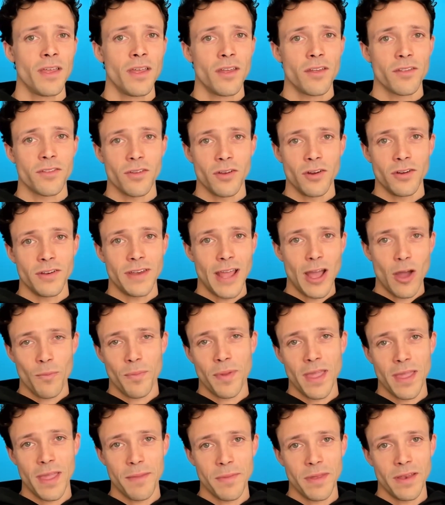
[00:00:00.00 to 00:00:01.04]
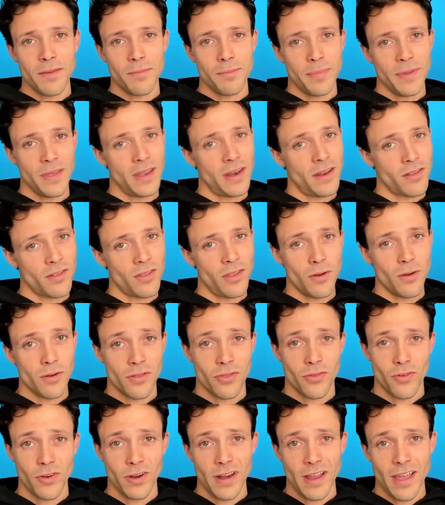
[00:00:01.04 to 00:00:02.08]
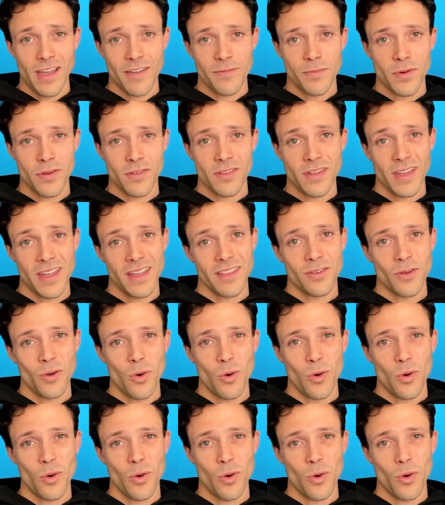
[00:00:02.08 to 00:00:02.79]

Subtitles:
So your down payment, be it as low as 3.5%